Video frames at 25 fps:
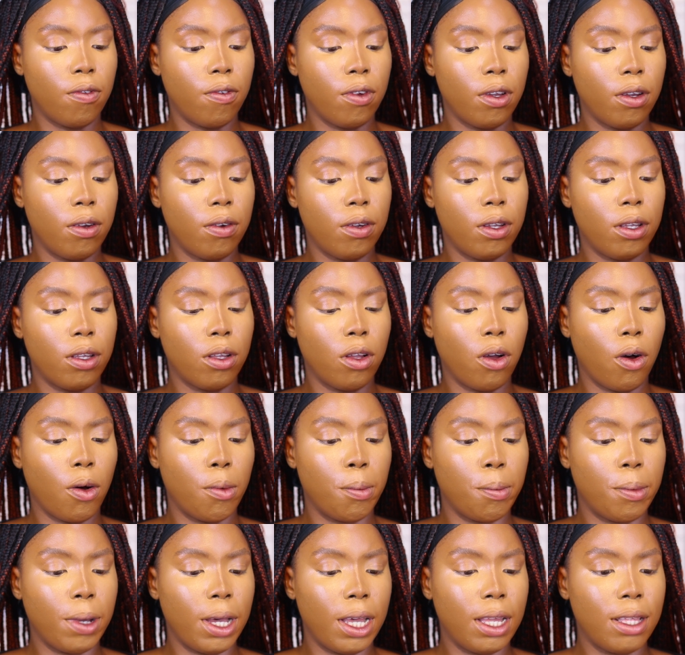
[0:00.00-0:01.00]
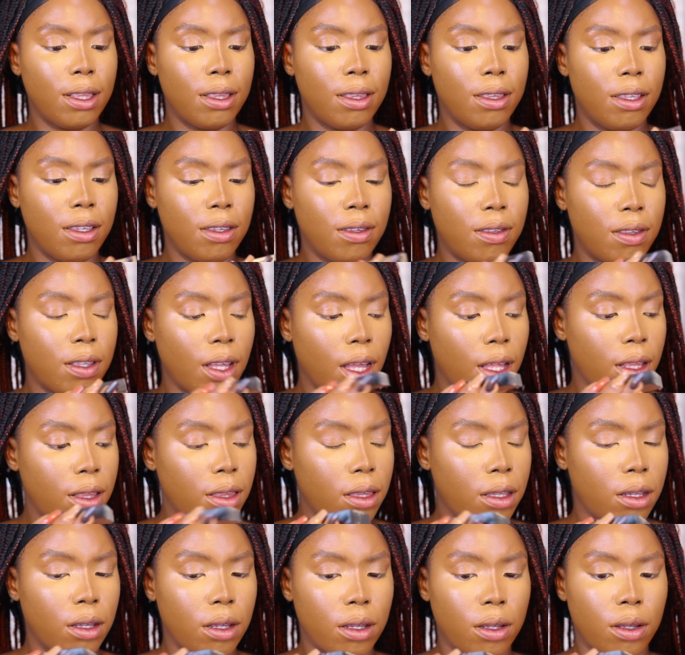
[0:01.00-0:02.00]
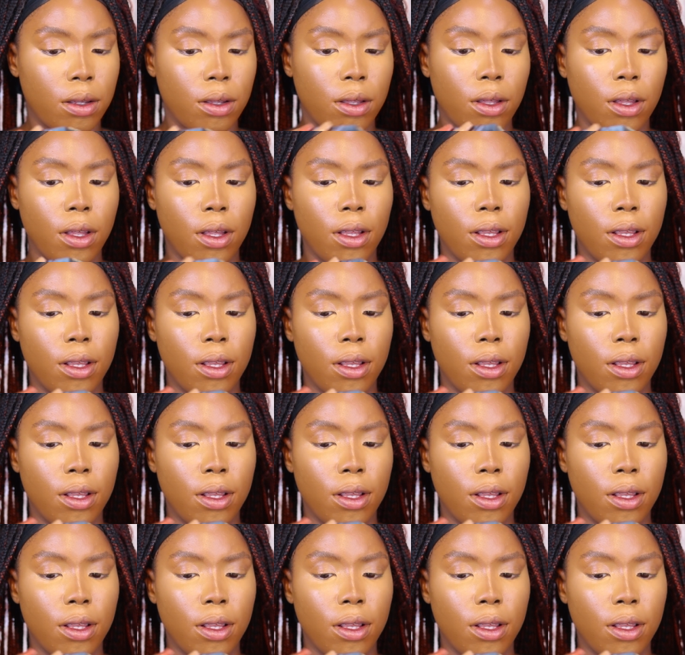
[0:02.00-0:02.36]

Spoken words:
very combined, this and the